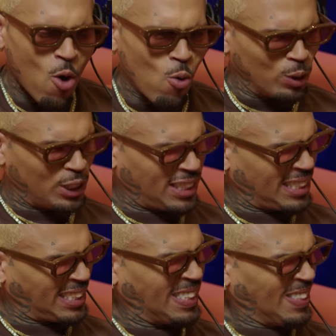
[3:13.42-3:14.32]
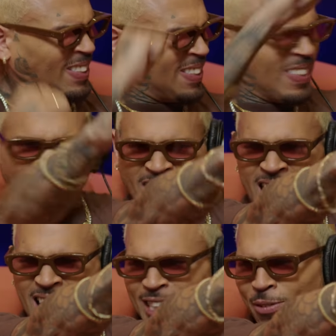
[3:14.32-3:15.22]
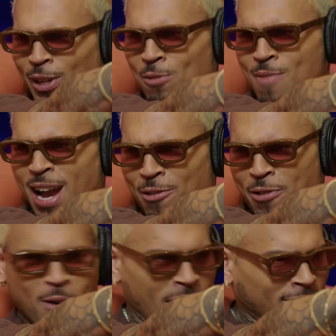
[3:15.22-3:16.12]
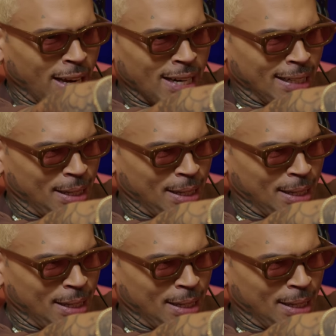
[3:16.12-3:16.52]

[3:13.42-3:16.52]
oh, shit. And I just put the microphone out yeah. there and let